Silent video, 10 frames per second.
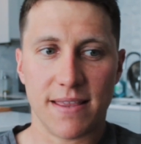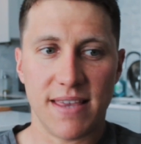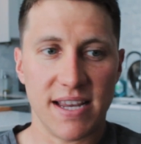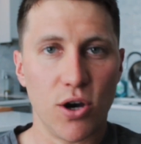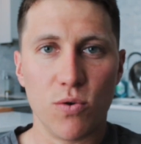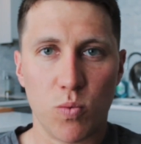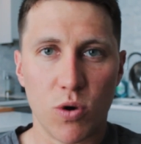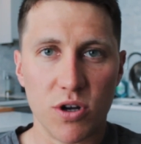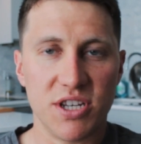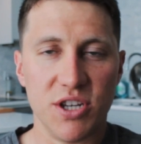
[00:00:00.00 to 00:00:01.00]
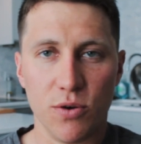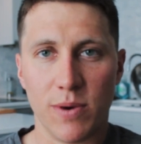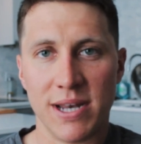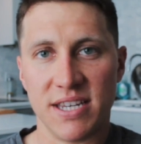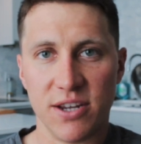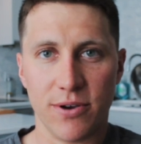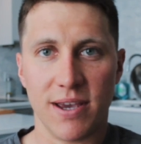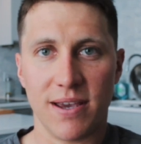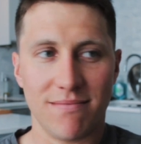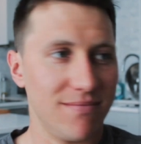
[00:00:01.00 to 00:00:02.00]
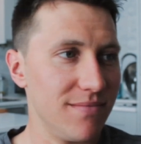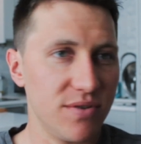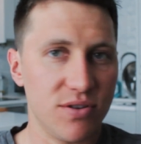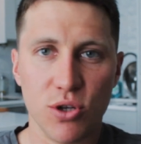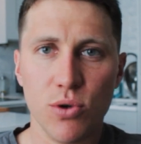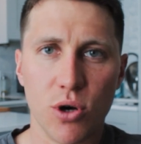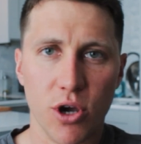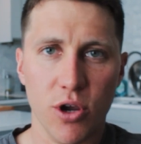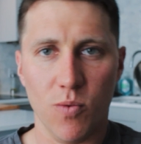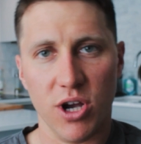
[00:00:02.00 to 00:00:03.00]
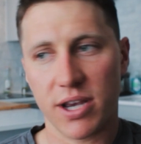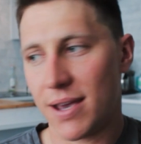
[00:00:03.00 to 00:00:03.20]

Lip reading: They're told what to do, when to do it, do your homework.